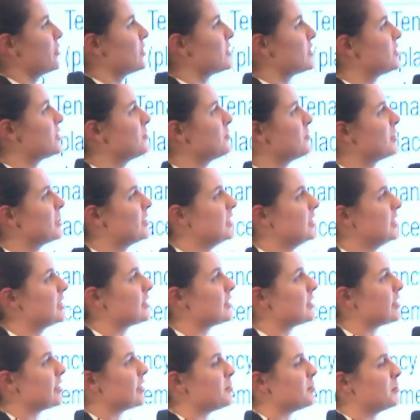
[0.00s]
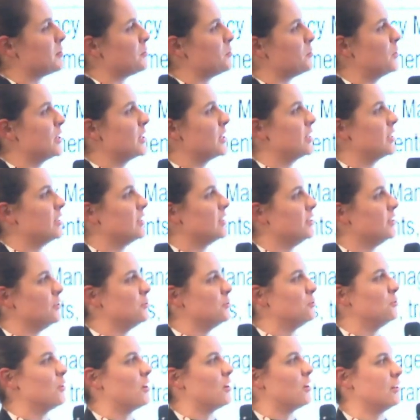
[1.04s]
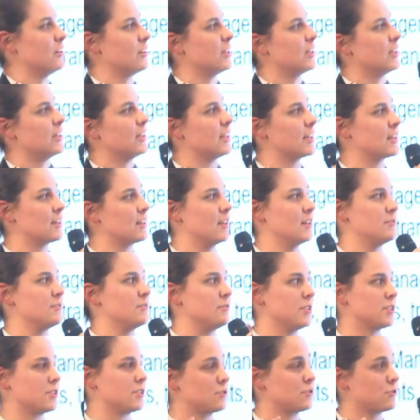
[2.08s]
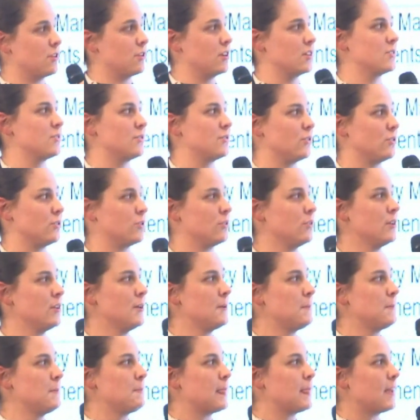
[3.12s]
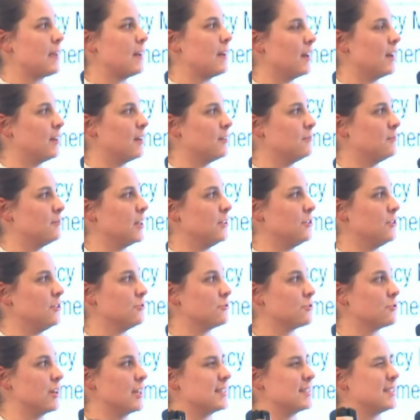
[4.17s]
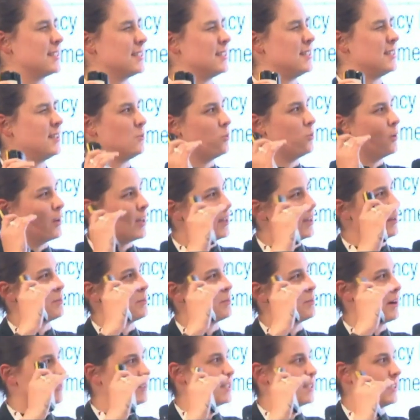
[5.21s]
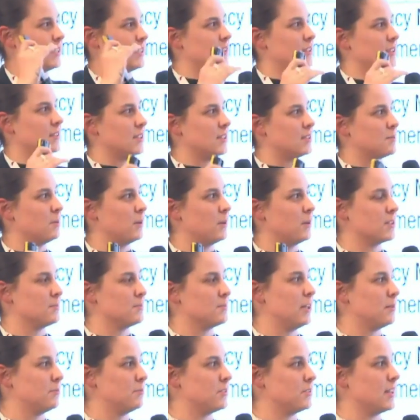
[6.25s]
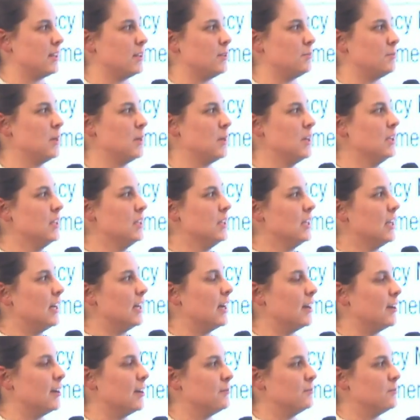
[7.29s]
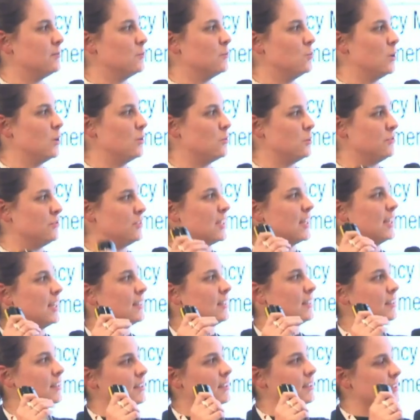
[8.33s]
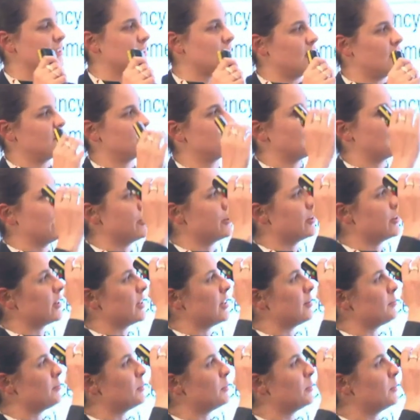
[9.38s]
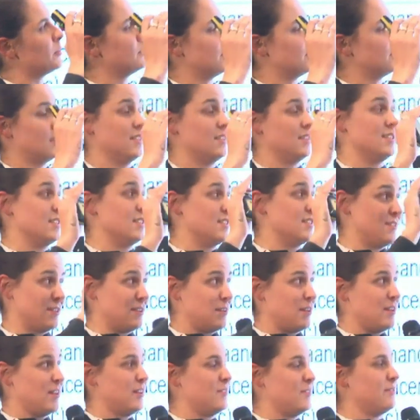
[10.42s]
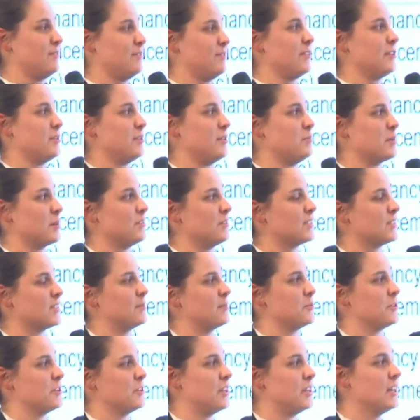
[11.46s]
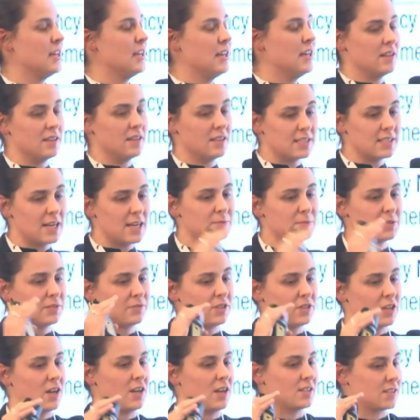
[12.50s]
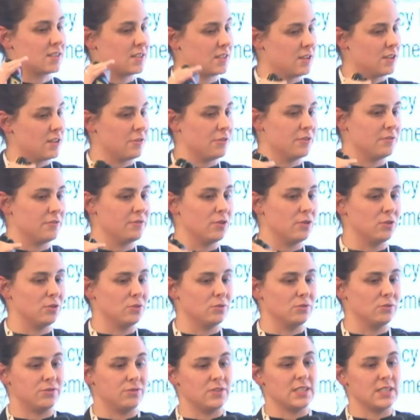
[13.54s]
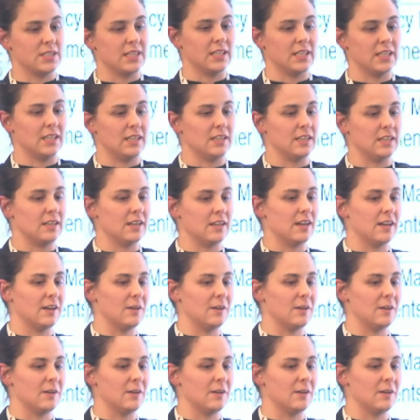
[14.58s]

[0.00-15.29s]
into too much detail here, but when you are looking at kind of risk transfer, and you're trying to see where the private sector is possibly able to help, what we've done is kind of broken up, and this is a very brief summary, the types of tasks that are involved in